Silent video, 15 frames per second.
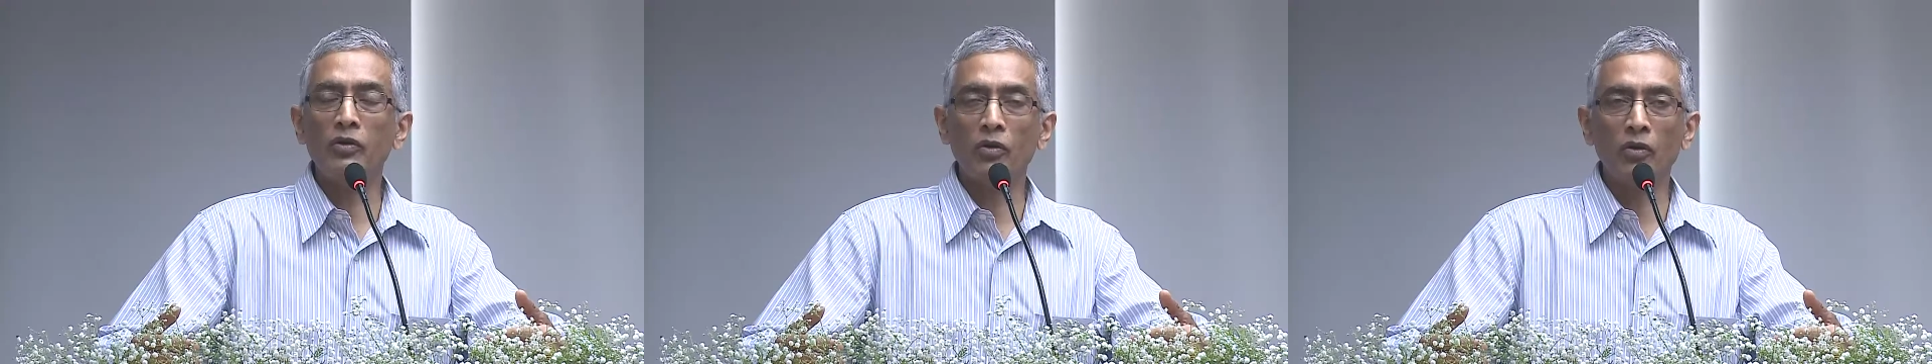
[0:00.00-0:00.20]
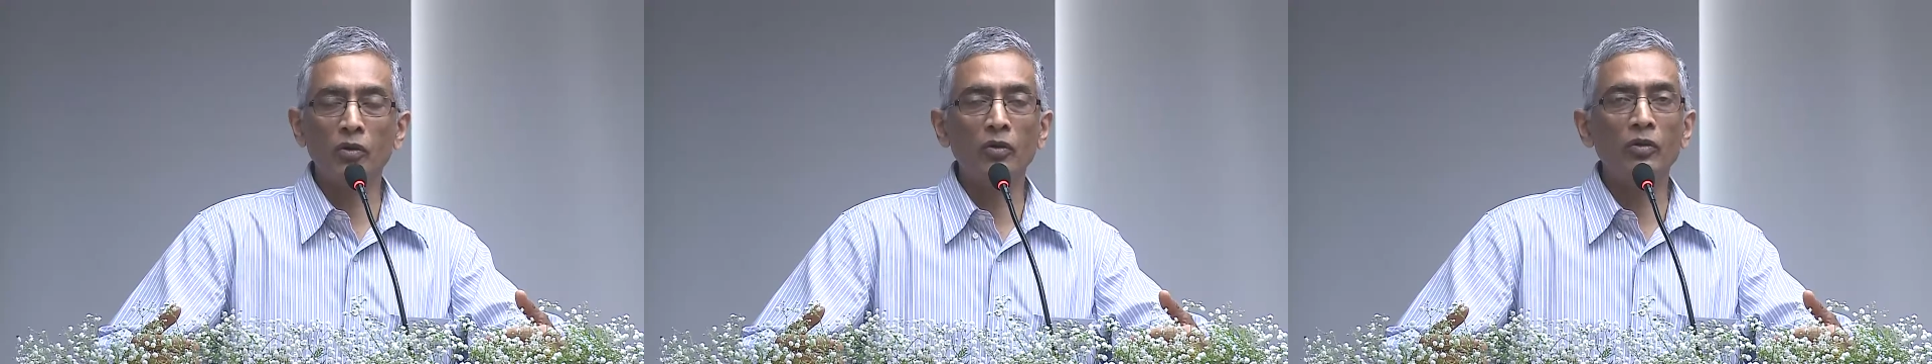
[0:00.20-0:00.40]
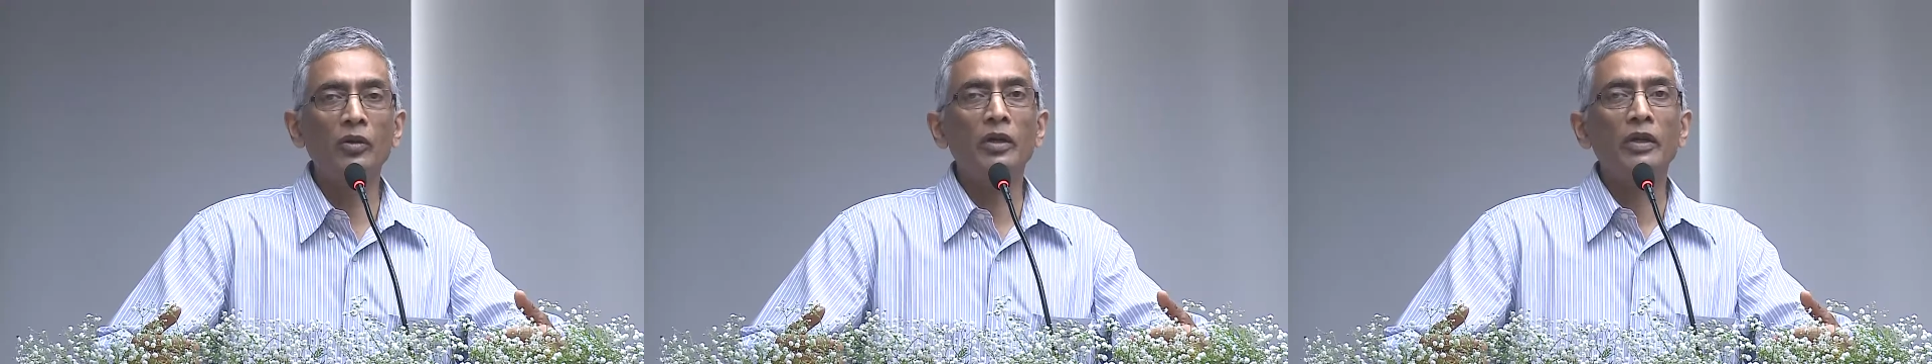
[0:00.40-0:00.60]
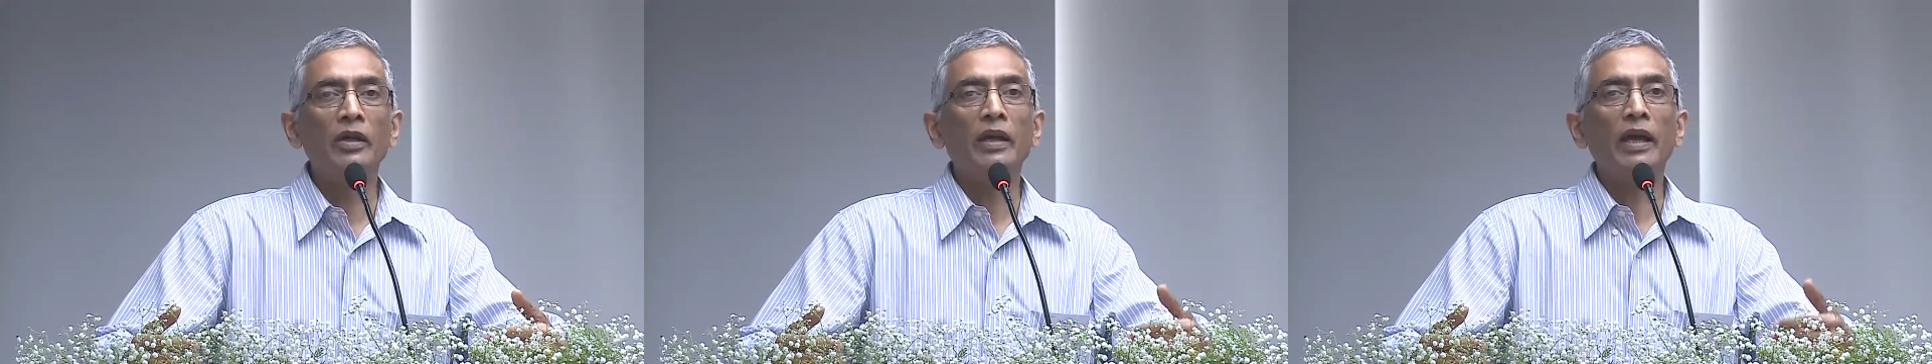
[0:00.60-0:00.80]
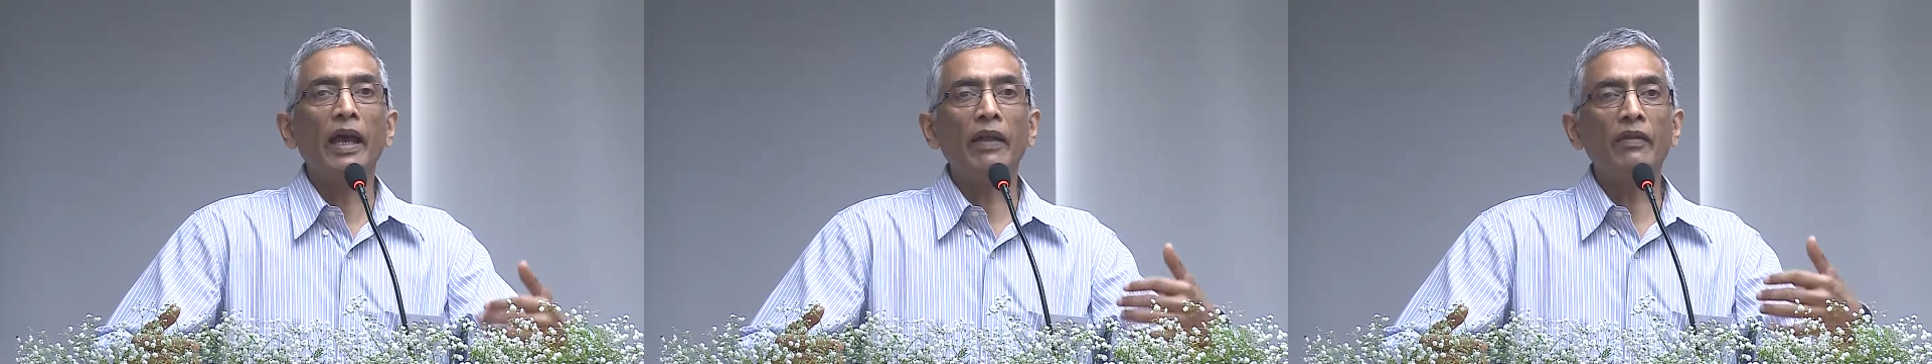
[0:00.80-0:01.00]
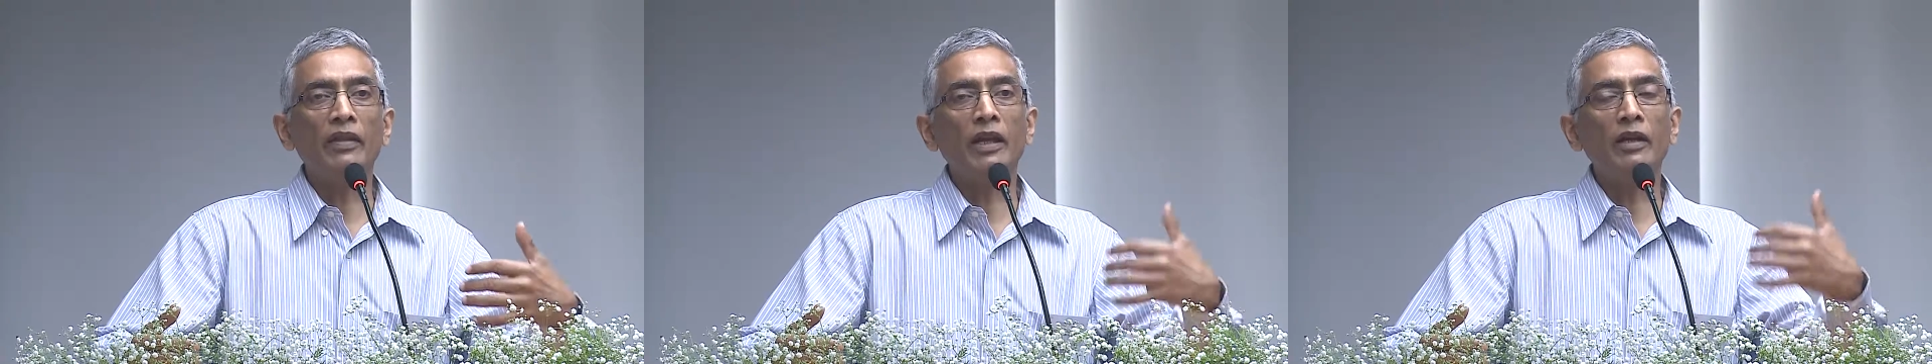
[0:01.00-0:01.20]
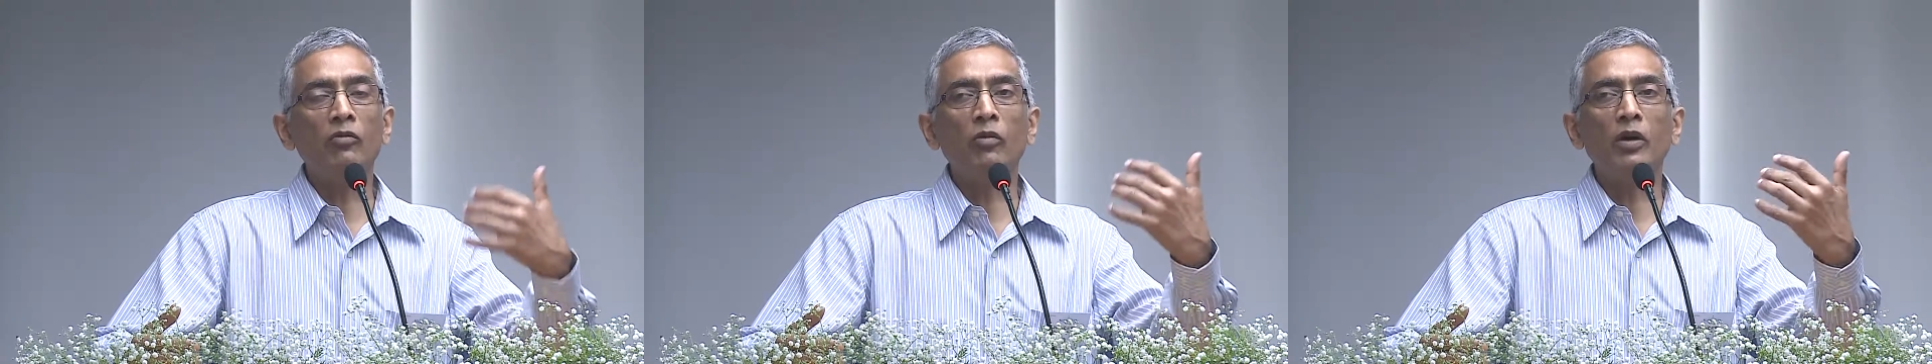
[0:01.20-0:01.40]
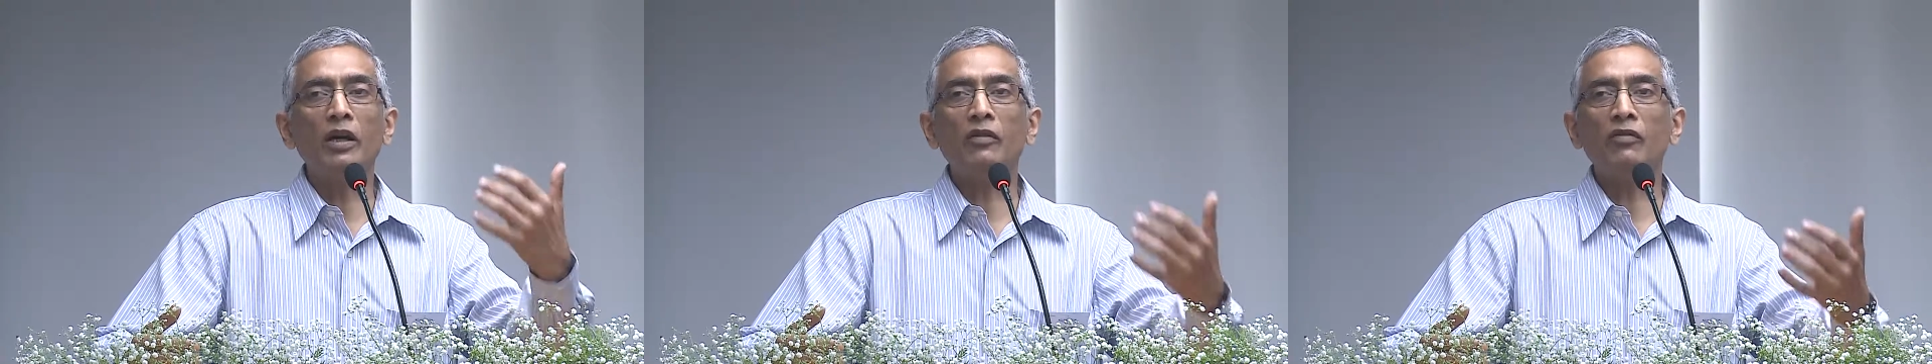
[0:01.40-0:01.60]
to do, and
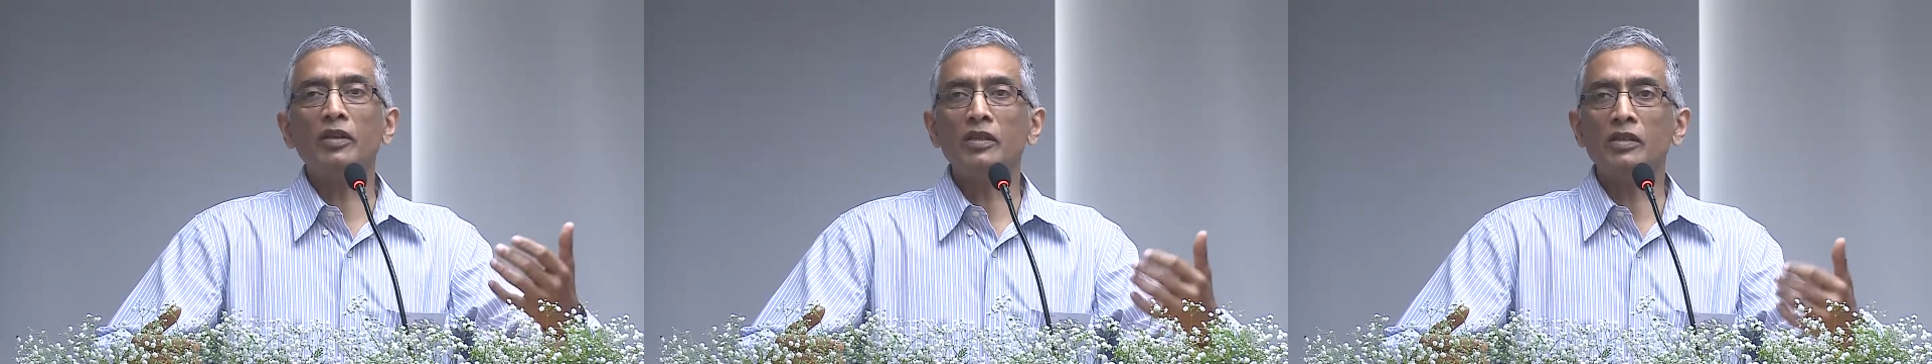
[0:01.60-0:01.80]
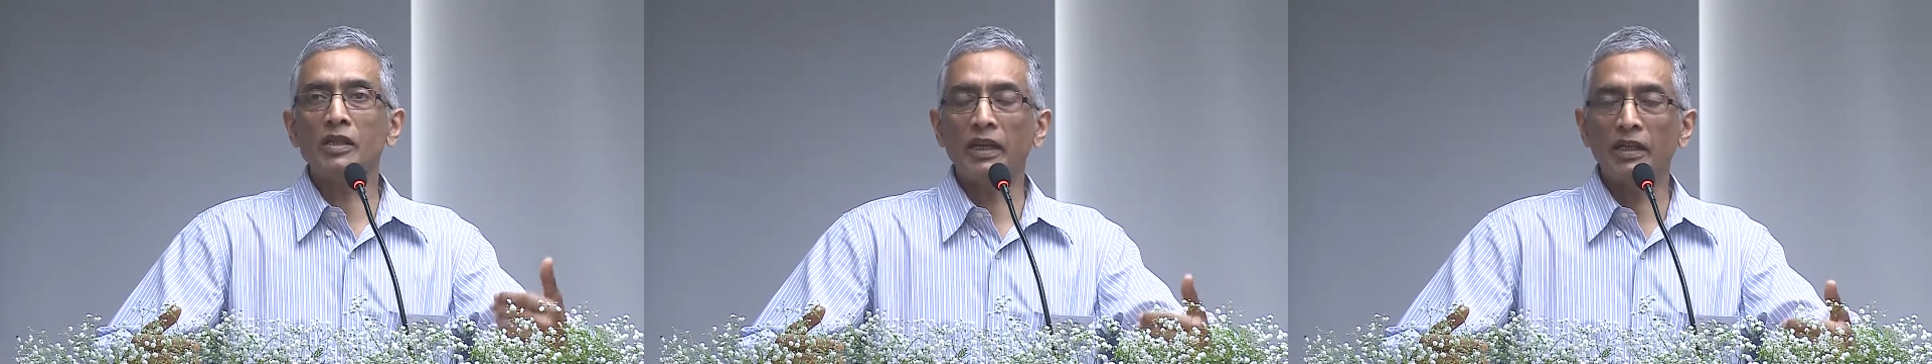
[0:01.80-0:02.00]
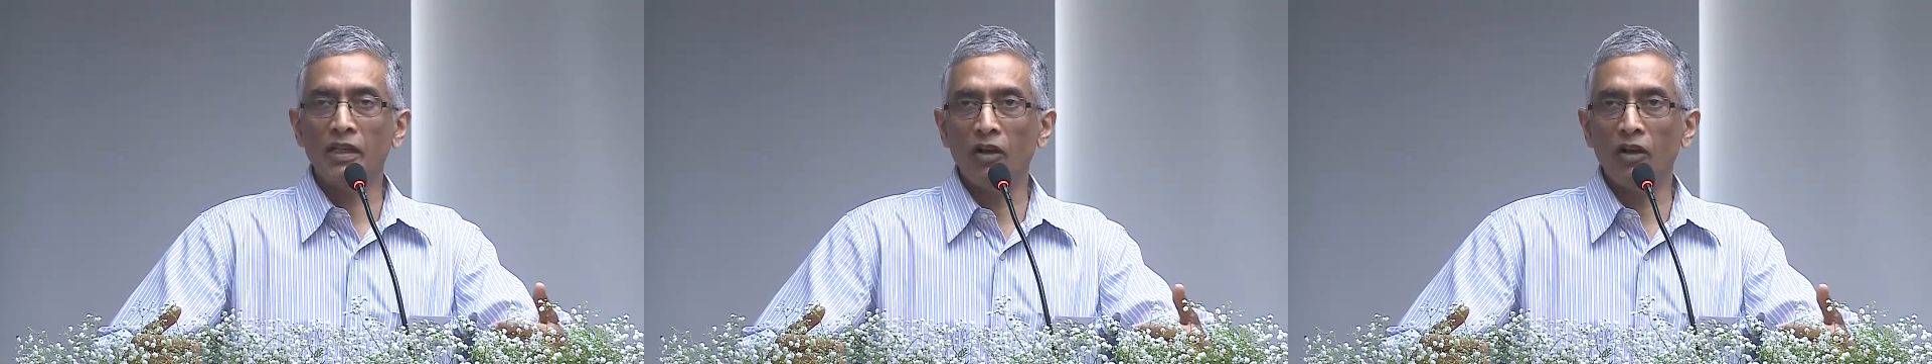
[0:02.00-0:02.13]
then work with state